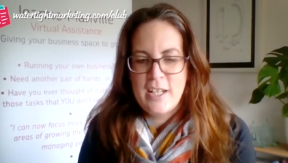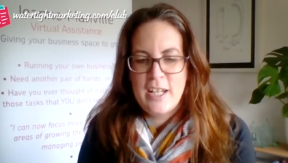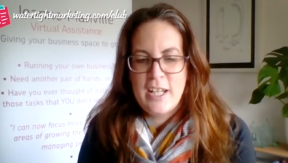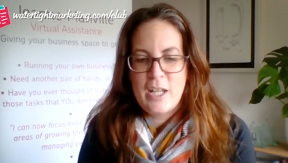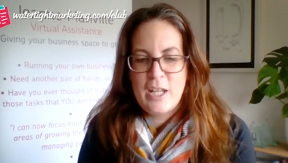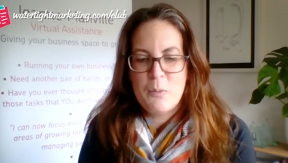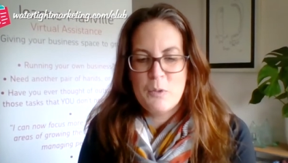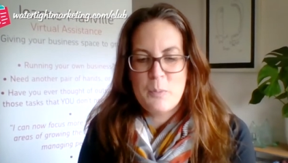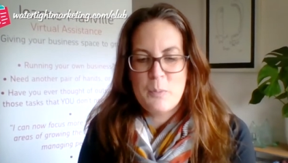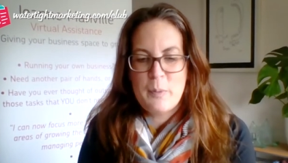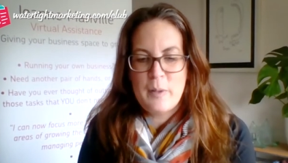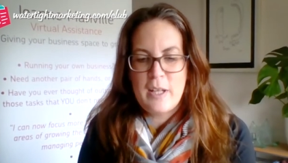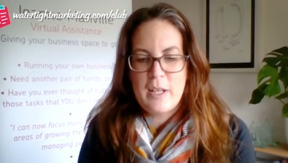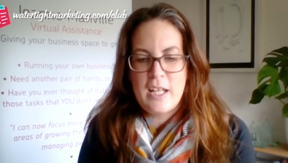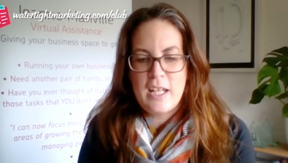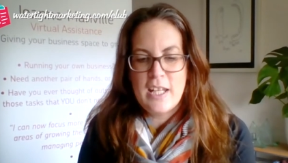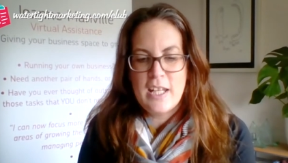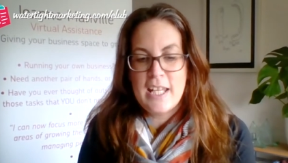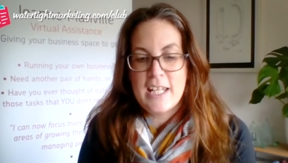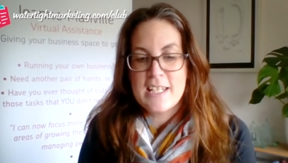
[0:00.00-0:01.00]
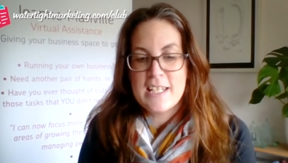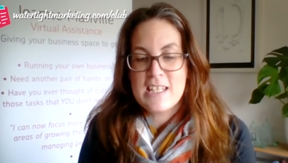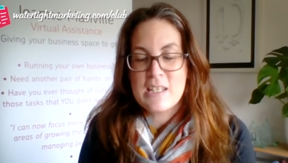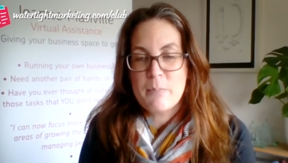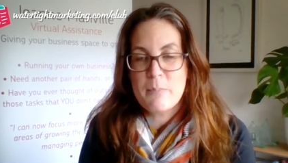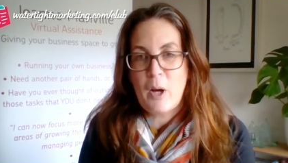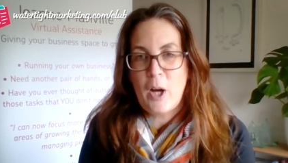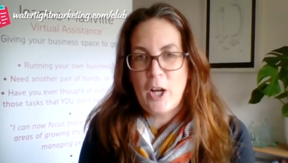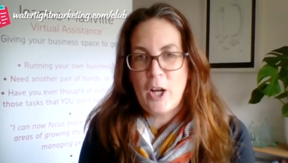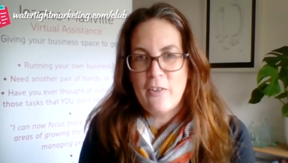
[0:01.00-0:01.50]
it would be
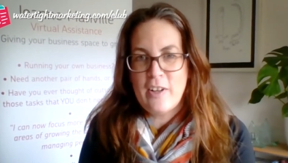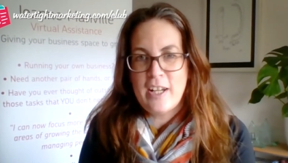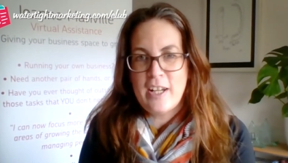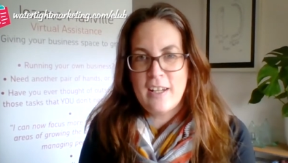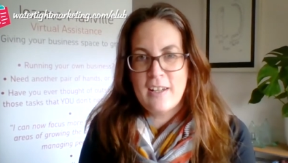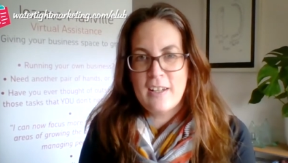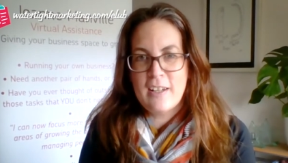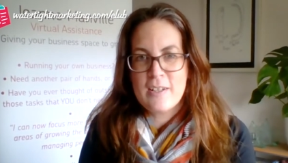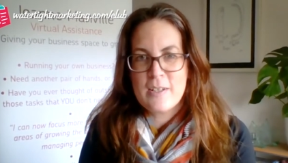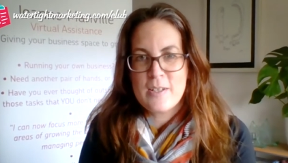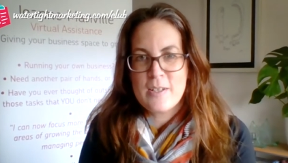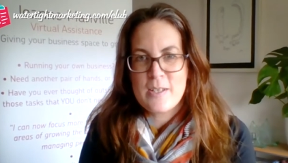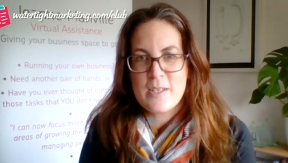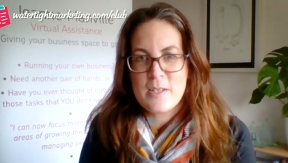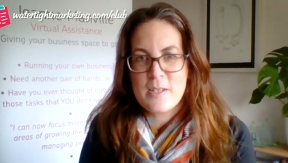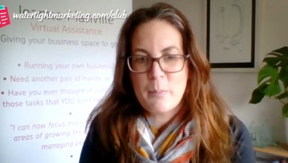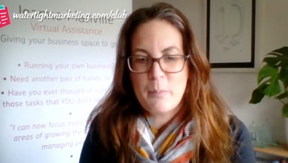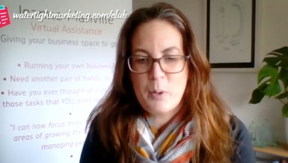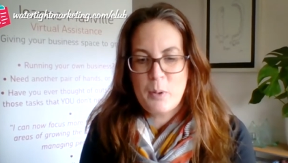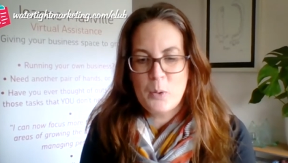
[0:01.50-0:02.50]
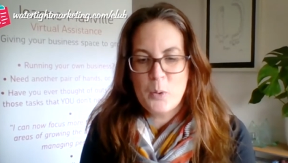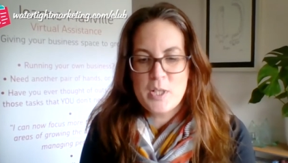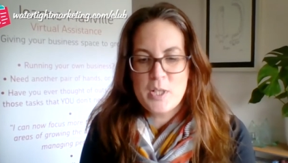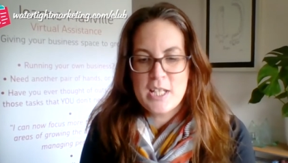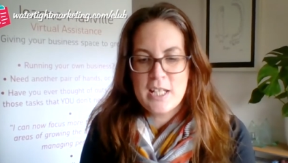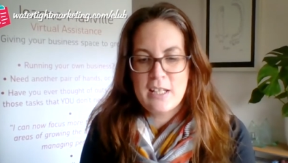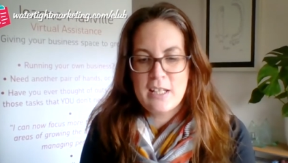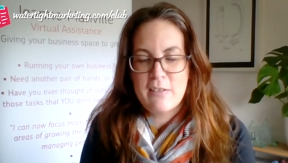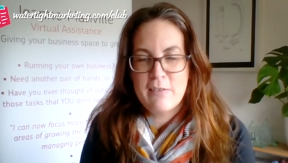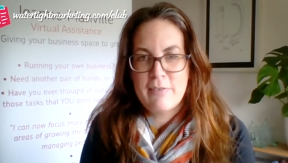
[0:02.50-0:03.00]
inspiring,
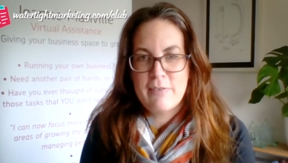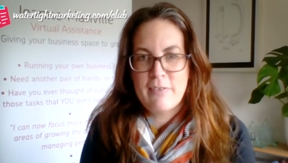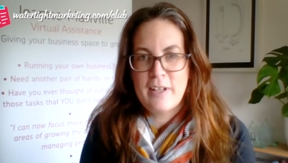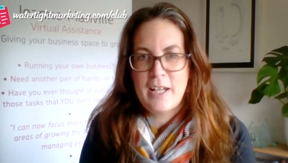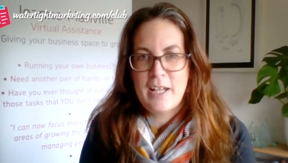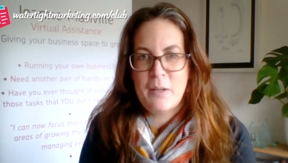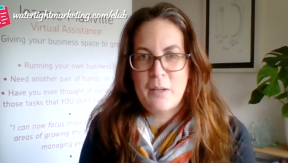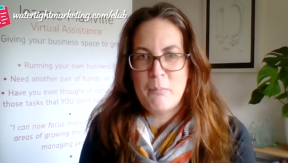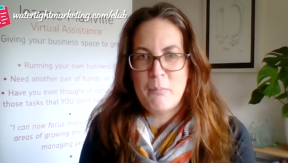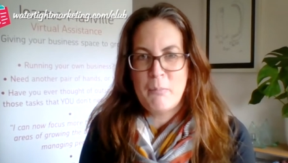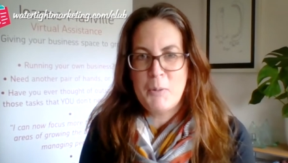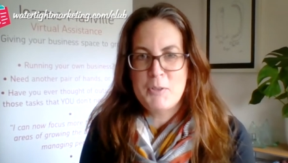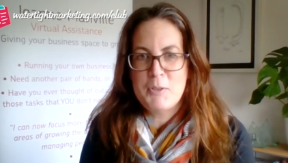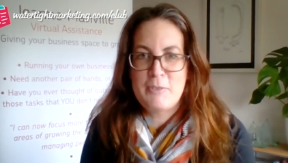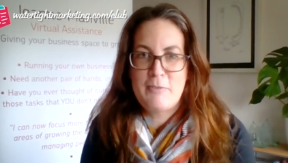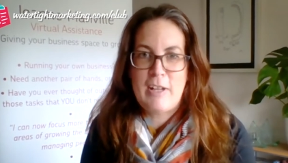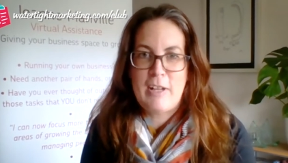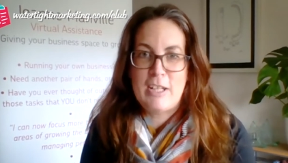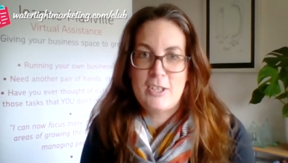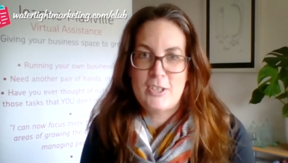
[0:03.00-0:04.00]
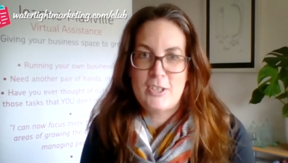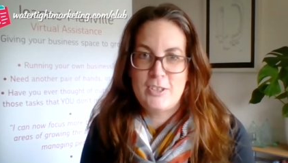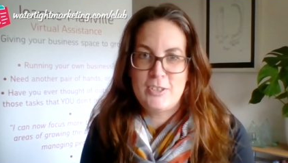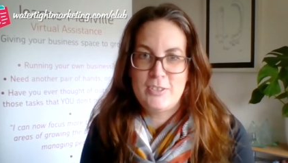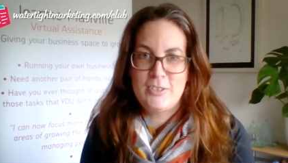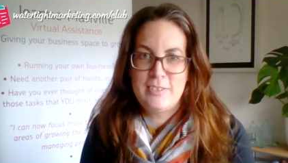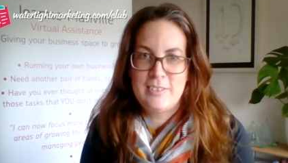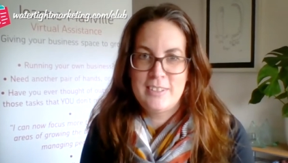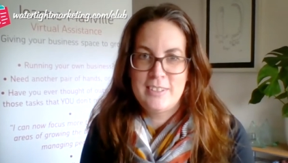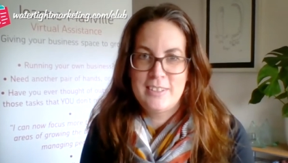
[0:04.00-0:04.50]
supportive, and motivational.